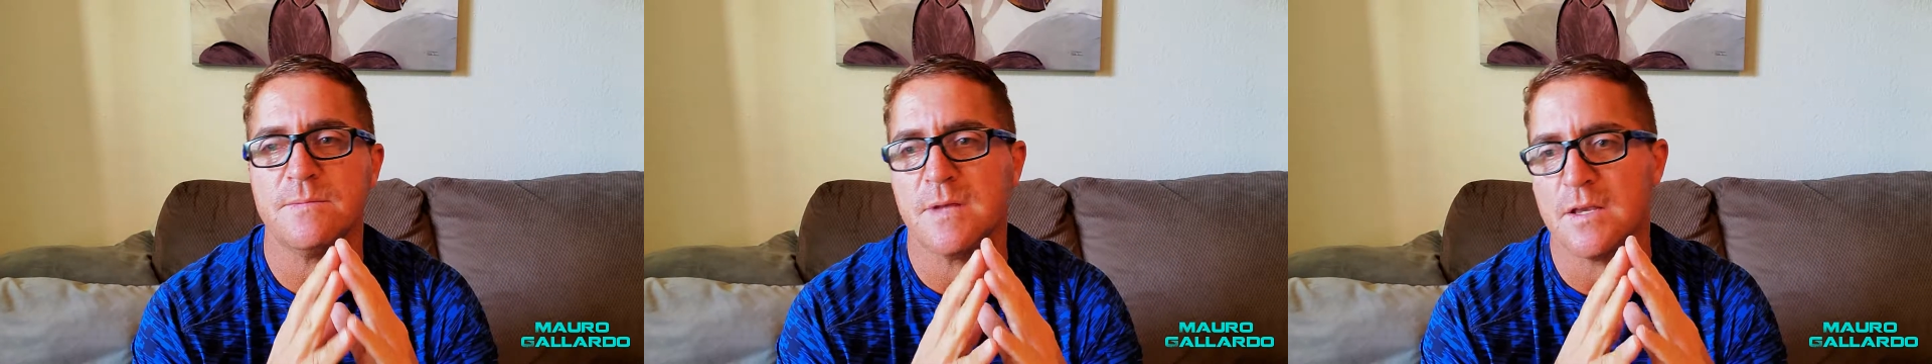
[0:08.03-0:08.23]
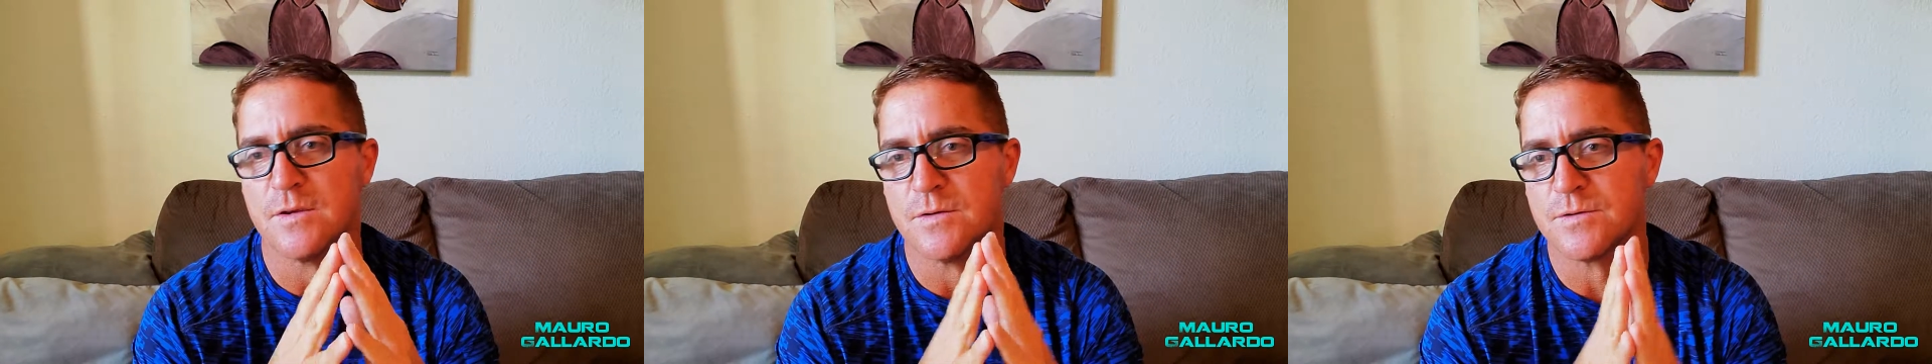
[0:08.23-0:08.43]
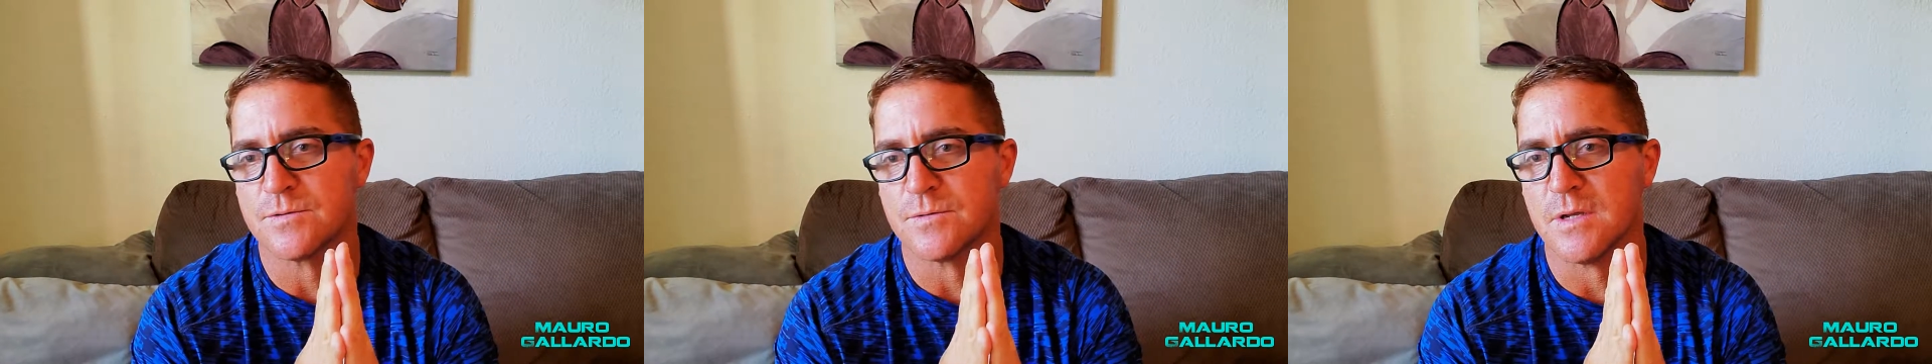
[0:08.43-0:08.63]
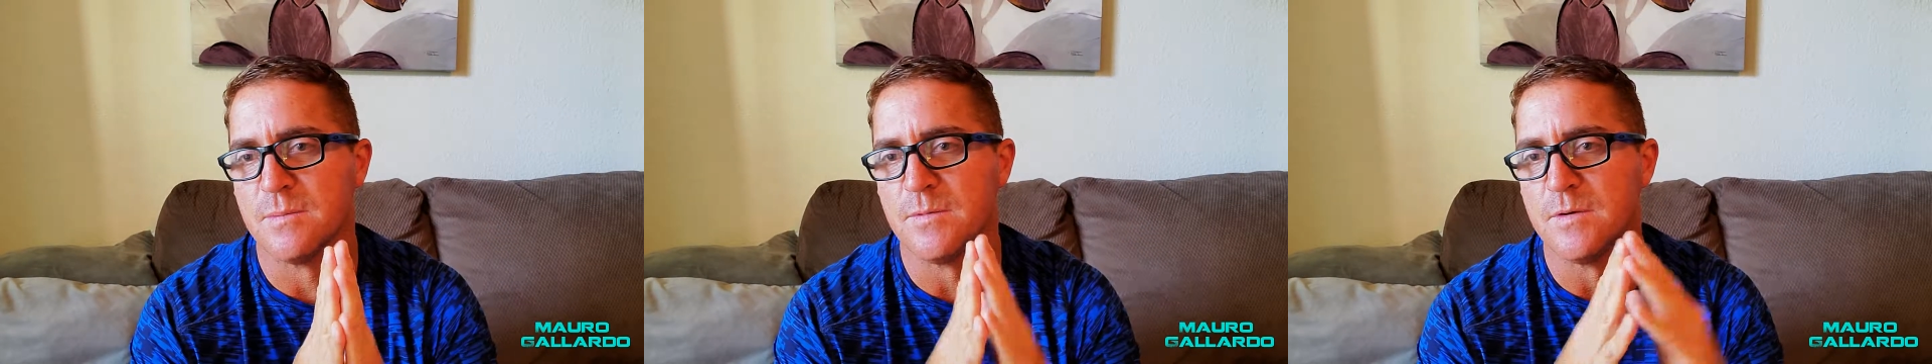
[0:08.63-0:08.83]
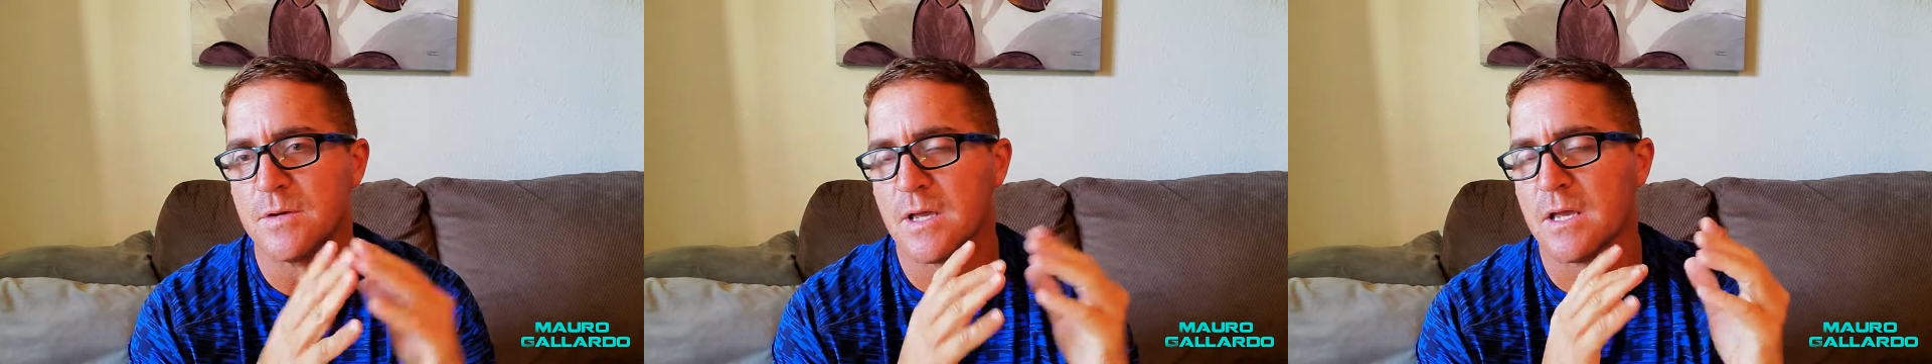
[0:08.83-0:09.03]
that you
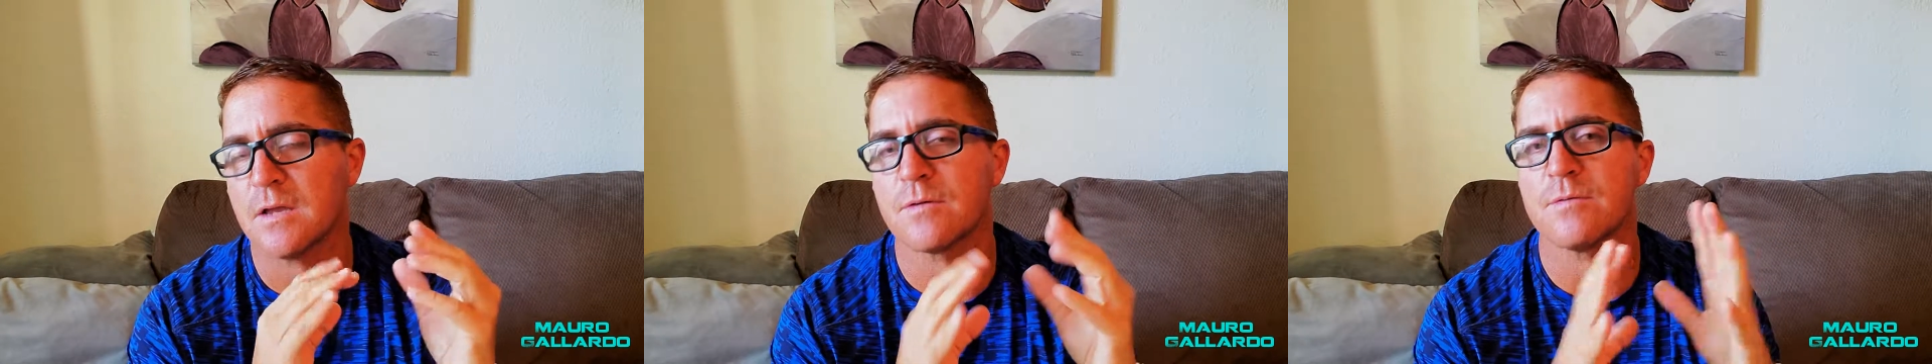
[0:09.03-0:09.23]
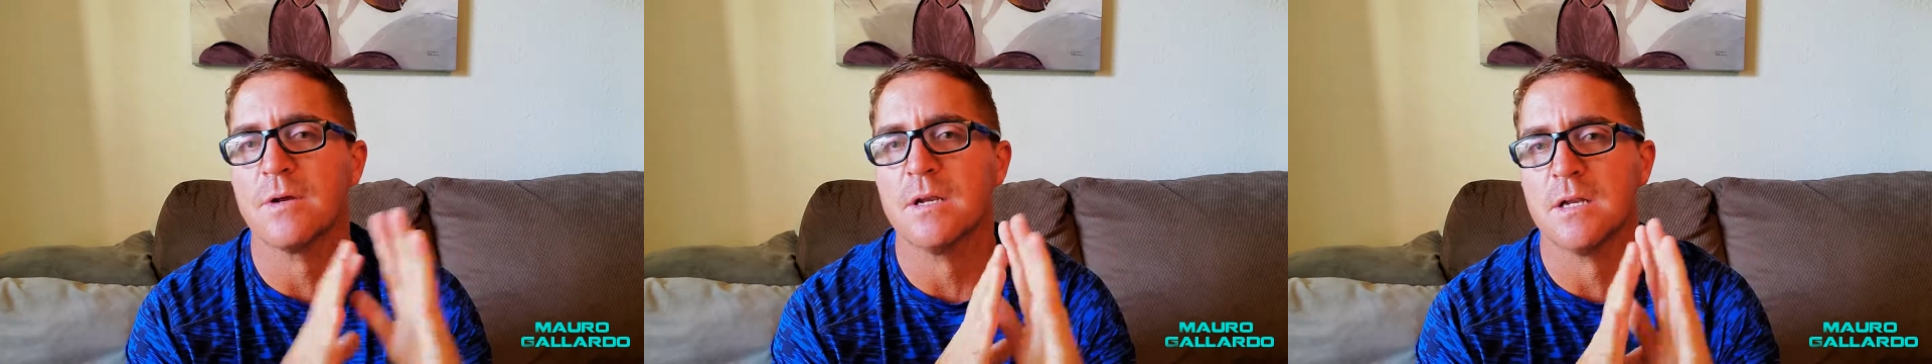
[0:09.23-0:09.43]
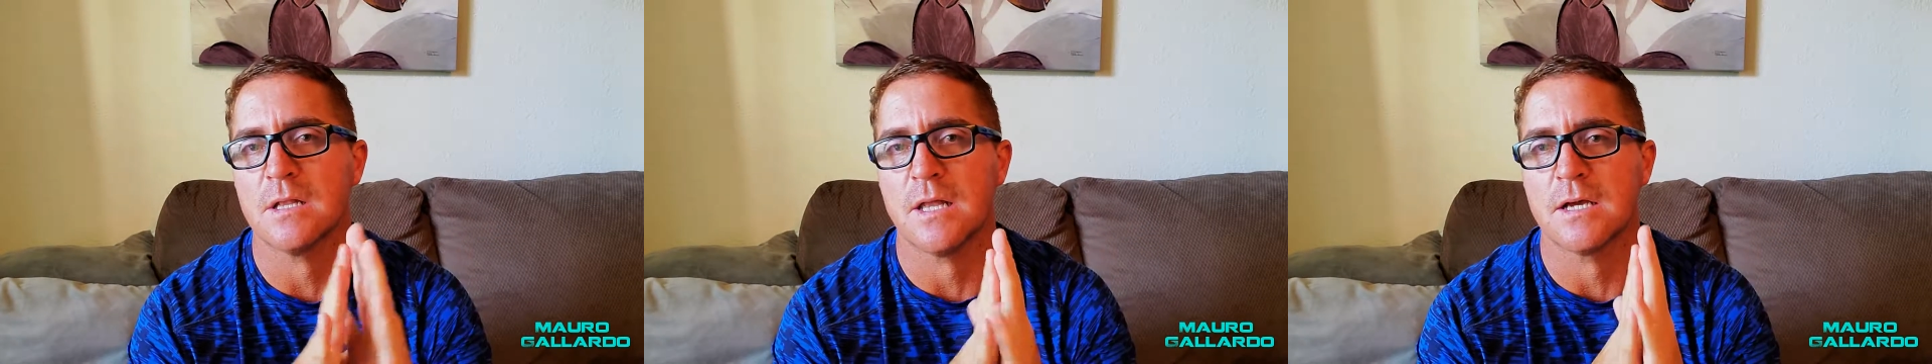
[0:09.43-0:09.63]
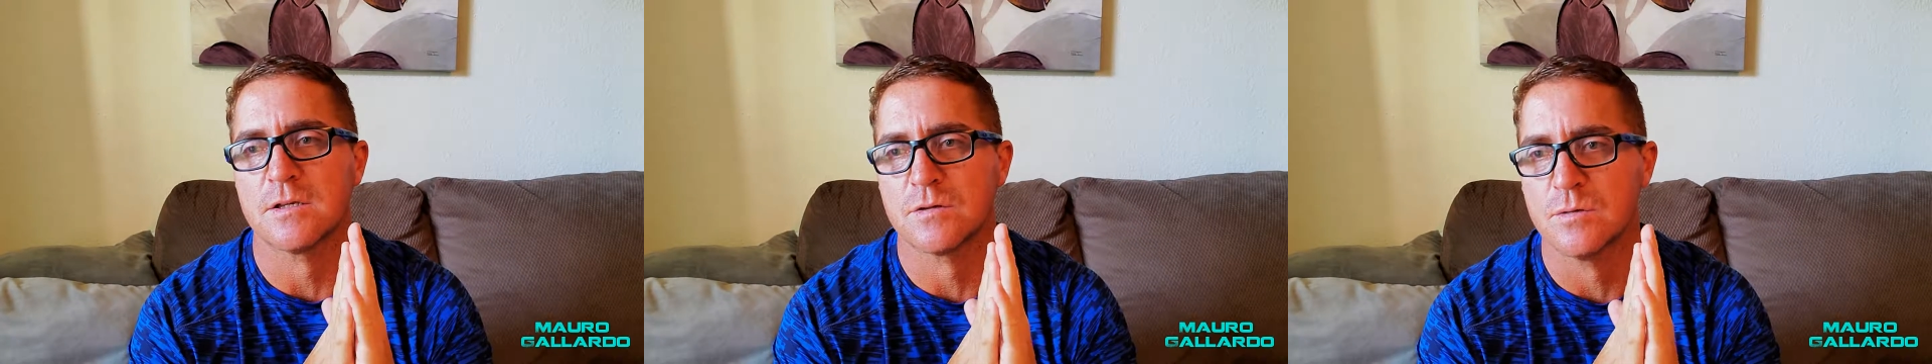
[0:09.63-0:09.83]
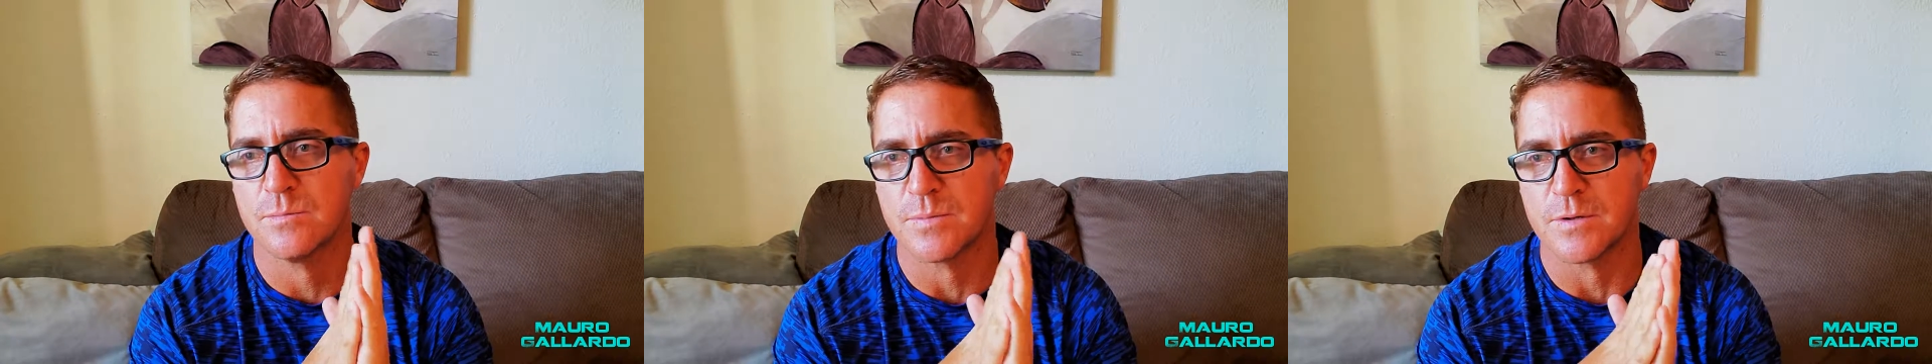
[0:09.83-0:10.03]
dream, you can create it like
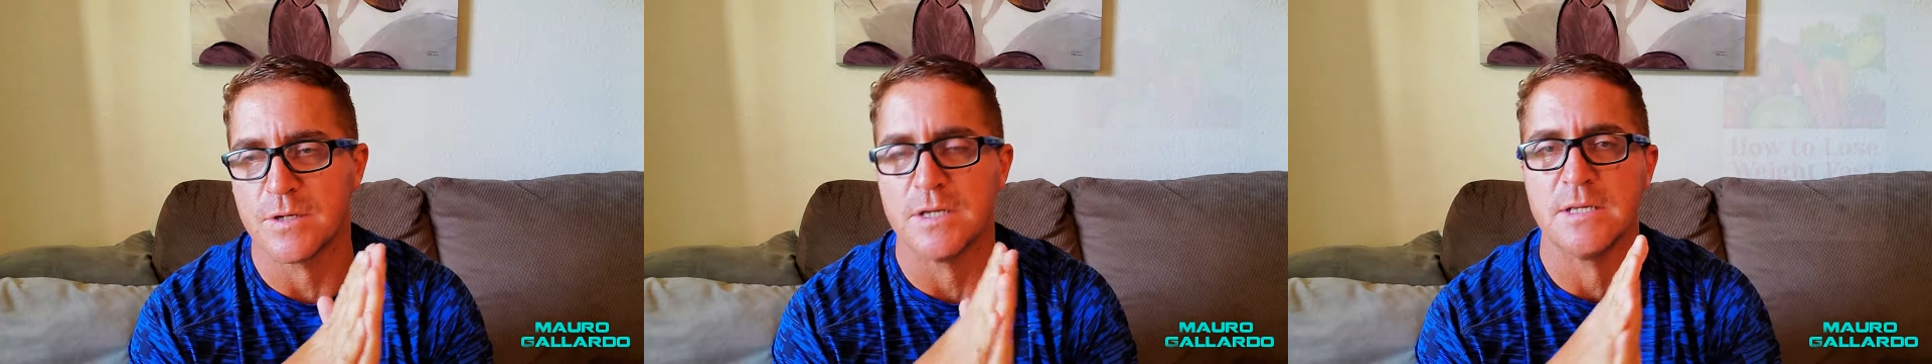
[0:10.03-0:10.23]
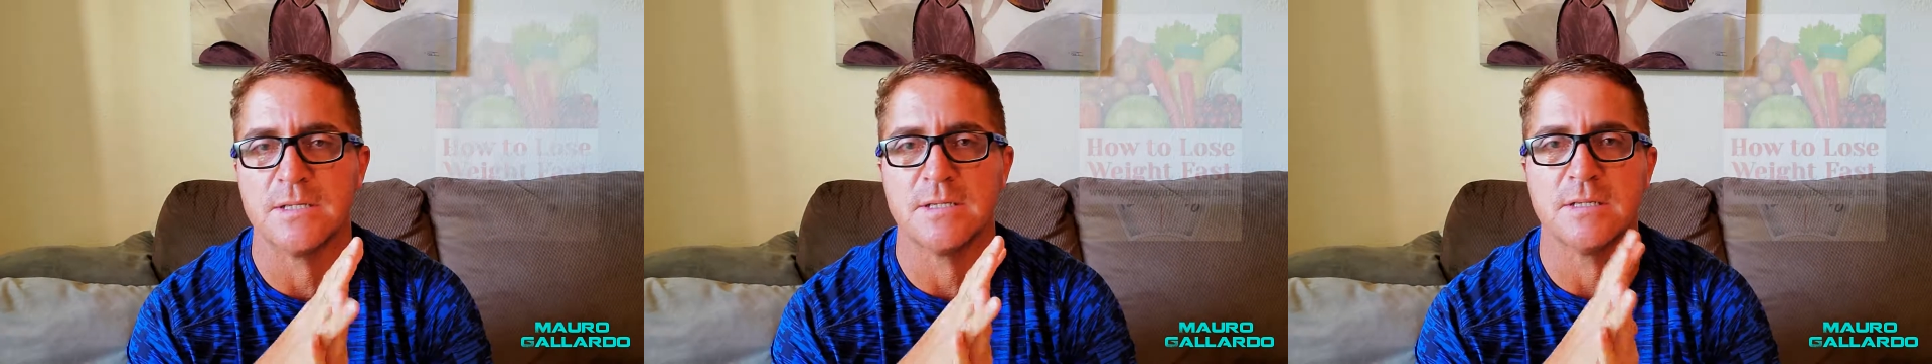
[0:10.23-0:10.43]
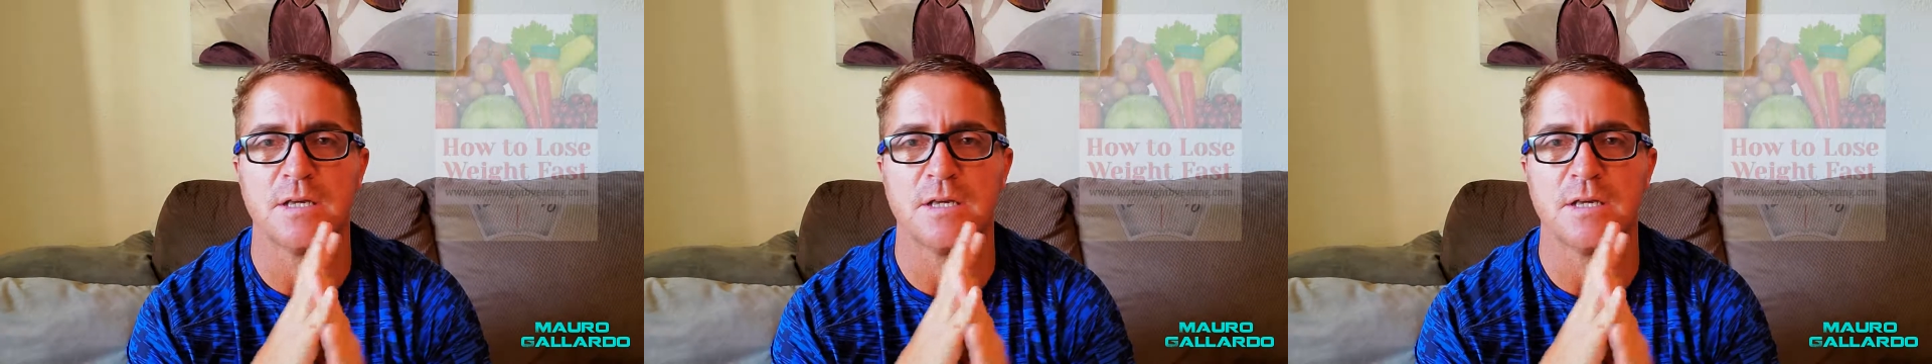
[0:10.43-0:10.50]
super easy.